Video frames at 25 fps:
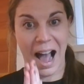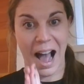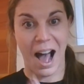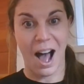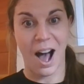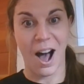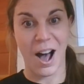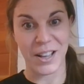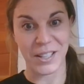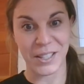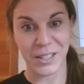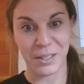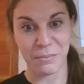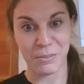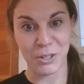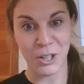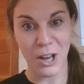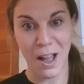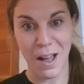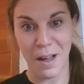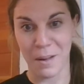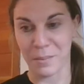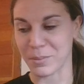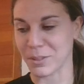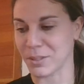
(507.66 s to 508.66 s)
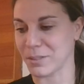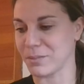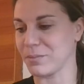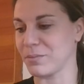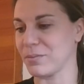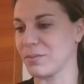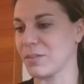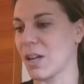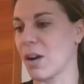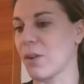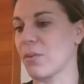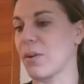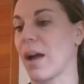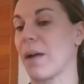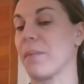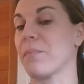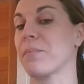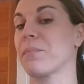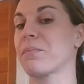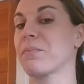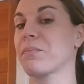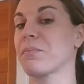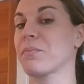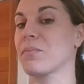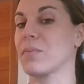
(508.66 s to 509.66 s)
Awesome job. Okay,
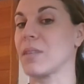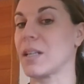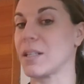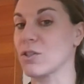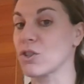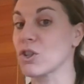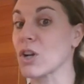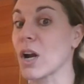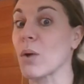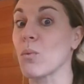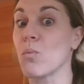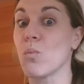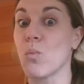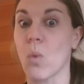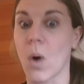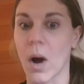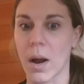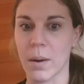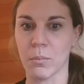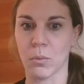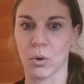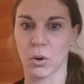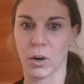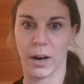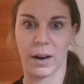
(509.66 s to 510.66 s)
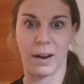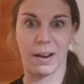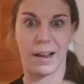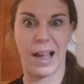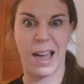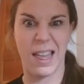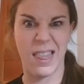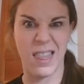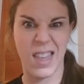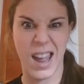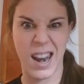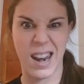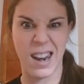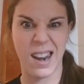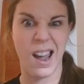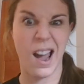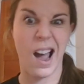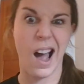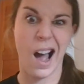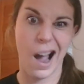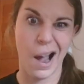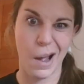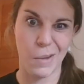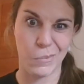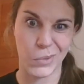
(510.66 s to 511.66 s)
let's try one more and then
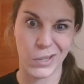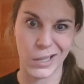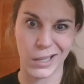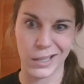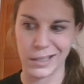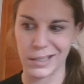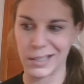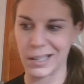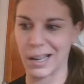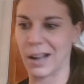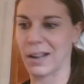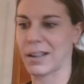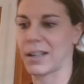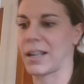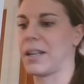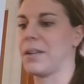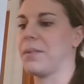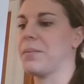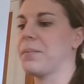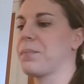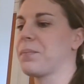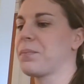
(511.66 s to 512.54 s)
I'm done talking.